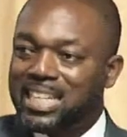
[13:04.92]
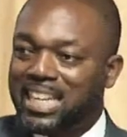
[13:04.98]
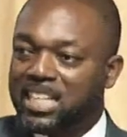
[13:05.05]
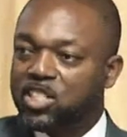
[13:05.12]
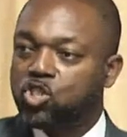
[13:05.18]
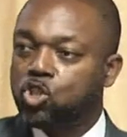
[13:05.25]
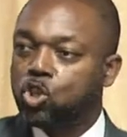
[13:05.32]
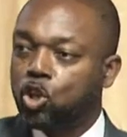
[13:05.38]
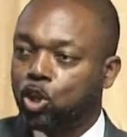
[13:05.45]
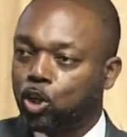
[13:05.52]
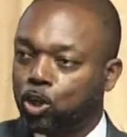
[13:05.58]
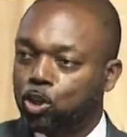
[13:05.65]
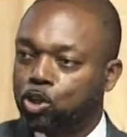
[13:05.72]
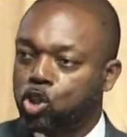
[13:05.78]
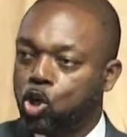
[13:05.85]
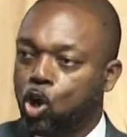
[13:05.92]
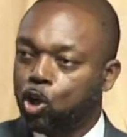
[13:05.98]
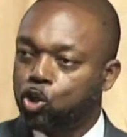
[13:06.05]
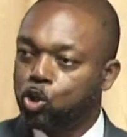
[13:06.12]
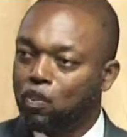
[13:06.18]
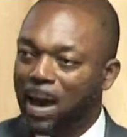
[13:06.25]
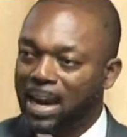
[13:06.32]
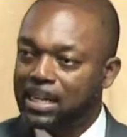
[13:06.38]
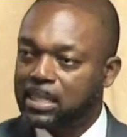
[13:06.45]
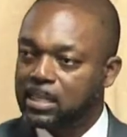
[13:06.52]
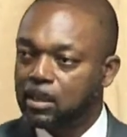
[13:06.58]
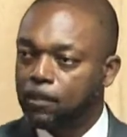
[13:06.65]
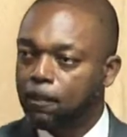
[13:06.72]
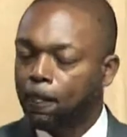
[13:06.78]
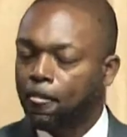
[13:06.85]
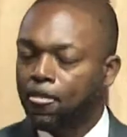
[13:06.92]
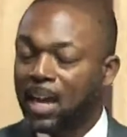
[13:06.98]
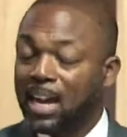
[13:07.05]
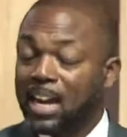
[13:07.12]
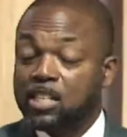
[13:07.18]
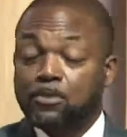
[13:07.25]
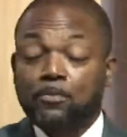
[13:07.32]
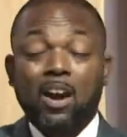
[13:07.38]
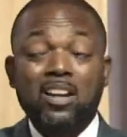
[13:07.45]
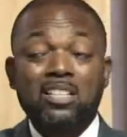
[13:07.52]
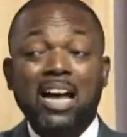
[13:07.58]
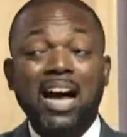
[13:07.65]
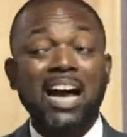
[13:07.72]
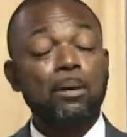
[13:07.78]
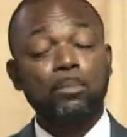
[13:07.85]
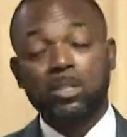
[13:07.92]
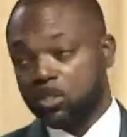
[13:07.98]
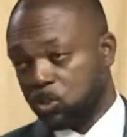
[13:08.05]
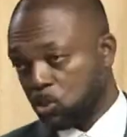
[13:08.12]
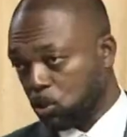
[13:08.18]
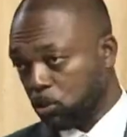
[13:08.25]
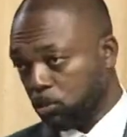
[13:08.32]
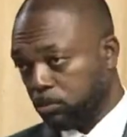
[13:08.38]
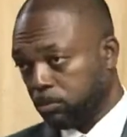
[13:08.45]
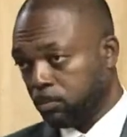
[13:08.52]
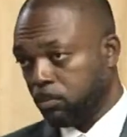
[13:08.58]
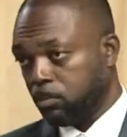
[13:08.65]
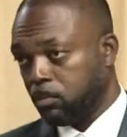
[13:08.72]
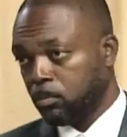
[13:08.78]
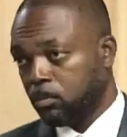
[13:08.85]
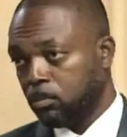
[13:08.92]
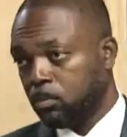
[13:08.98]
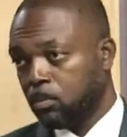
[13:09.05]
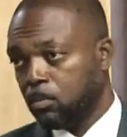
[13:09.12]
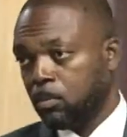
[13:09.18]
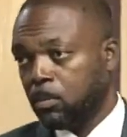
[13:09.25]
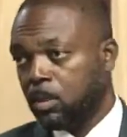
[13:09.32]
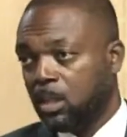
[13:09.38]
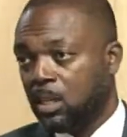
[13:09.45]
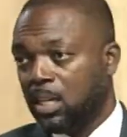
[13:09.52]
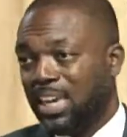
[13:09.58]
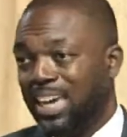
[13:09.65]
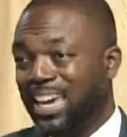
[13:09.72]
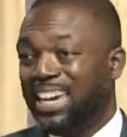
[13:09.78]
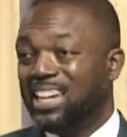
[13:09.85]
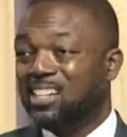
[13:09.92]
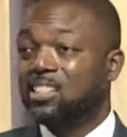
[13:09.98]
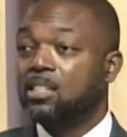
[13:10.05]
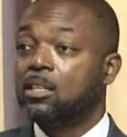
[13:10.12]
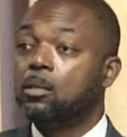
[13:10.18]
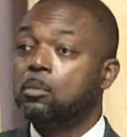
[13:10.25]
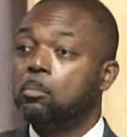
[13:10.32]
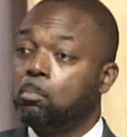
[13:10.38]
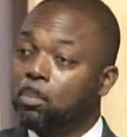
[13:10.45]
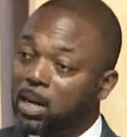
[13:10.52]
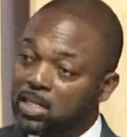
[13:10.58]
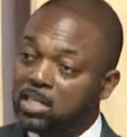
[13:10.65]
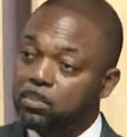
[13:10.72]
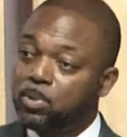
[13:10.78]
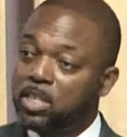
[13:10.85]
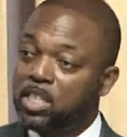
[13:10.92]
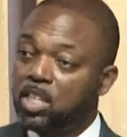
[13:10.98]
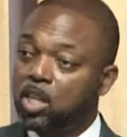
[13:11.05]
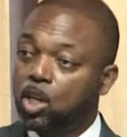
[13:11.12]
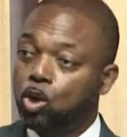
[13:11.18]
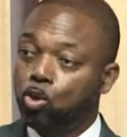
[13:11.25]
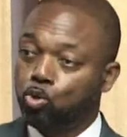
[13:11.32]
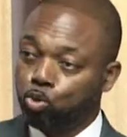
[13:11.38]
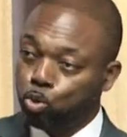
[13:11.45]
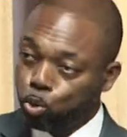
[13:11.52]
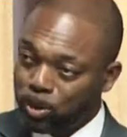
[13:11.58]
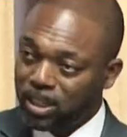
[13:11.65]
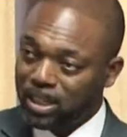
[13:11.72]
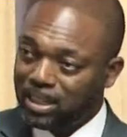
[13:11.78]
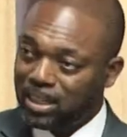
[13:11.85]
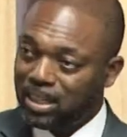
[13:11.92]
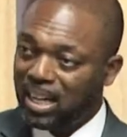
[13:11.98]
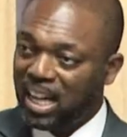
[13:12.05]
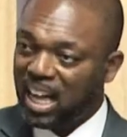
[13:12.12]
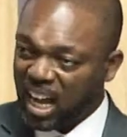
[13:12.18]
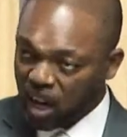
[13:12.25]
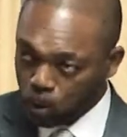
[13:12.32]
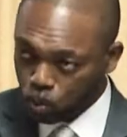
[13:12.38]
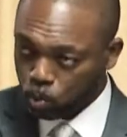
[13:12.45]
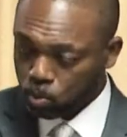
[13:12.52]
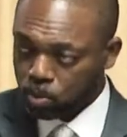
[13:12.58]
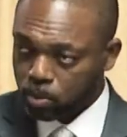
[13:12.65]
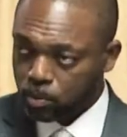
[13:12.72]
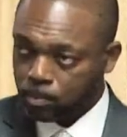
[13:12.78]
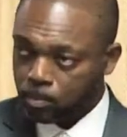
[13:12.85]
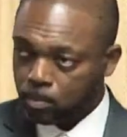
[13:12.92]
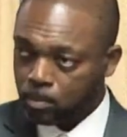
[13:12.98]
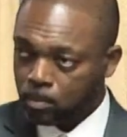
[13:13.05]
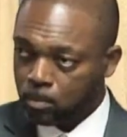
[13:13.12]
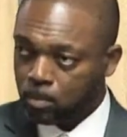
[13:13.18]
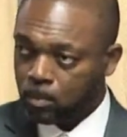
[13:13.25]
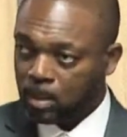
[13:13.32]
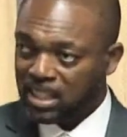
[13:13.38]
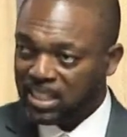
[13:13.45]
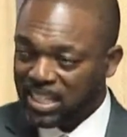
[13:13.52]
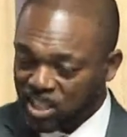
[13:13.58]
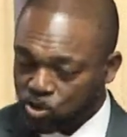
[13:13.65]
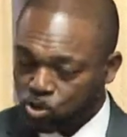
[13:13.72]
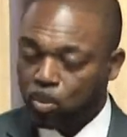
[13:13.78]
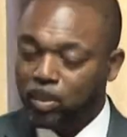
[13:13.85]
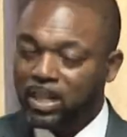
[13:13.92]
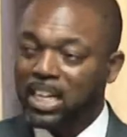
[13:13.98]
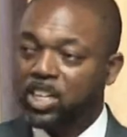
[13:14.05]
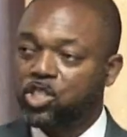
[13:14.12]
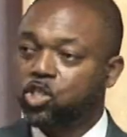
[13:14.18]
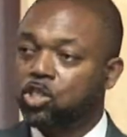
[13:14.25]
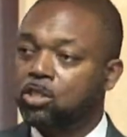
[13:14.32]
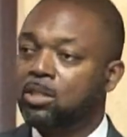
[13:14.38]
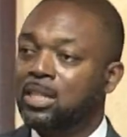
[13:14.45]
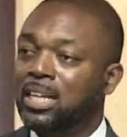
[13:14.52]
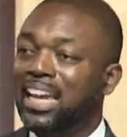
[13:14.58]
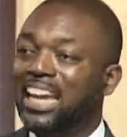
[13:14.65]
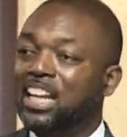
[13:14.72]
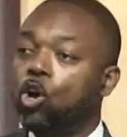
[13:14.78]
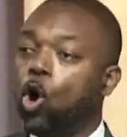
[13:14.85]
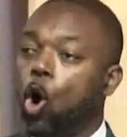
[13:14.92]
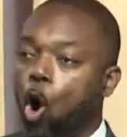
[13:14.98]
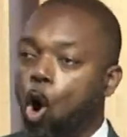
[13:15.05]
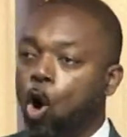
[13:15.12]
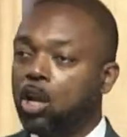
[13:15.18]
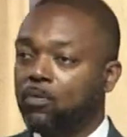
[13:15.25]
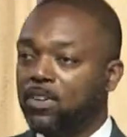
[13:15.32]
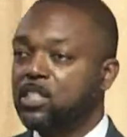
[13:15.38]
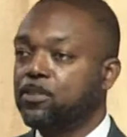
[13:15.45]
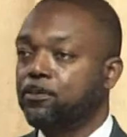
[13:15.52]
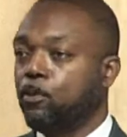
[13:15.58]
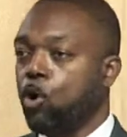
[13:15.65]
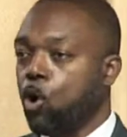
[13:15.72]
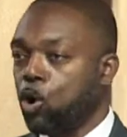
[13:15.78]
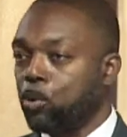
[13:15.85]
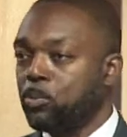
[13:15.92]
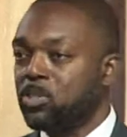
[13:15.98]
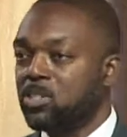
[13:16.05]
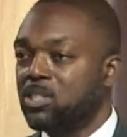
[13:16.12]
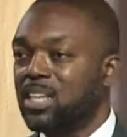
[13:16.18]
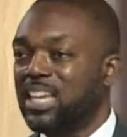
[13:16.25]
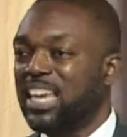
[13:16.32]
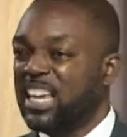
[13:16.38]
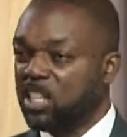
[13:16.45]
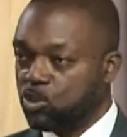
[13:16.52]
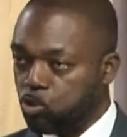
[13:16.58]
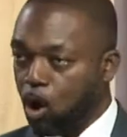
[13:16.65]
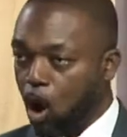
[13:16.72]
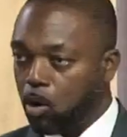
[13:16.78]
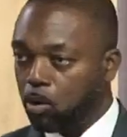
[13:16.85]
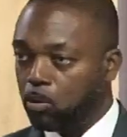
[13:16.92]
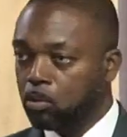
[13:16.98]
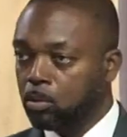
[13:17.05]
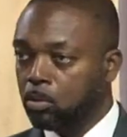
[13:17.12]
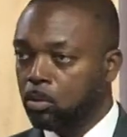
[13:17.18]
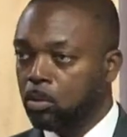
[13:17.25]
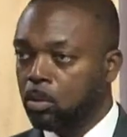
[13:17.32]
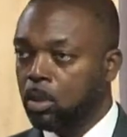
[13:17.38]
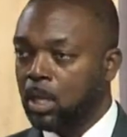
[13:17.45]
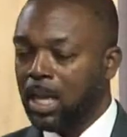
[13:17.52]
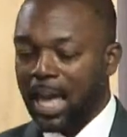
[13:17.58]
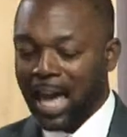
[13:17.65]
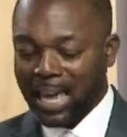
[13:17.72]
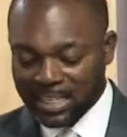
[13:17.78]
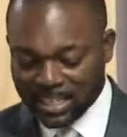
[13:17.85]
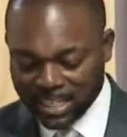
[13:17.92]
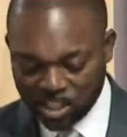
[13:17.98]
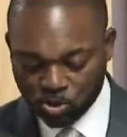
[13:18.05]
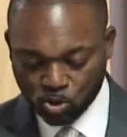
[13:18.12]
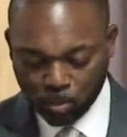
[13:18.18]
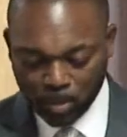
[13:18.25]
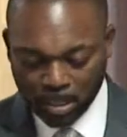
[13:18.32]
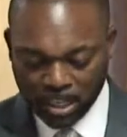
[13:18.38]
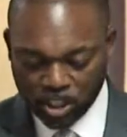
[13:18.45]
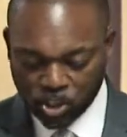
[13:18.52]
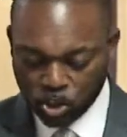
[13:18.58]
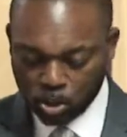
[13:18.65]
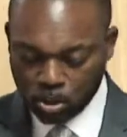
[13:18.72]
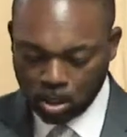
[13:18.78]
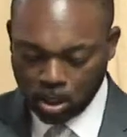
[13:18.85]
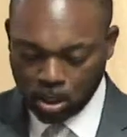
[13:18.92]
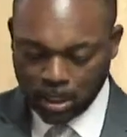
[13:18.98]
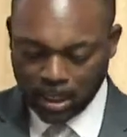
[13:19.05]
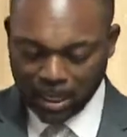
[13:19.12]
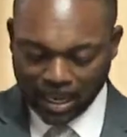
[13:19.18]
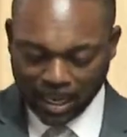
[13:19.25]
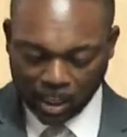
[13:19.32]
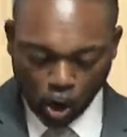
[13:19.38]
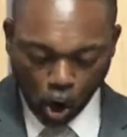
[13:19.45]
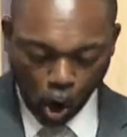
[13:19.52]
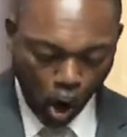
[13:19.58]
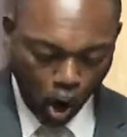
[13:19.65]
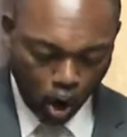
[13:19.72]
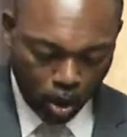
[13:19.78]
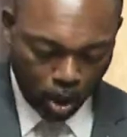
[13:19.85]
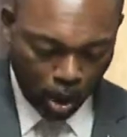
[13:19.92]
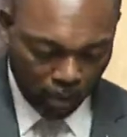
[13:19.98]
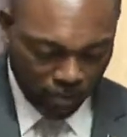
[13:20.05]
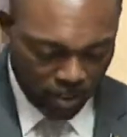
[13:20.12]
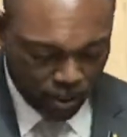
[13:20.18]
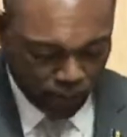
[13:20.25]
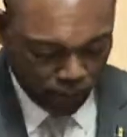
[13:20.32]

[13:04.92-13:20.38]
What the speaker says: a scourge on humanity. And as far as I am concerned, it must be rooted out. Discrimination in all of its forms is wrong, and discrimination in all of its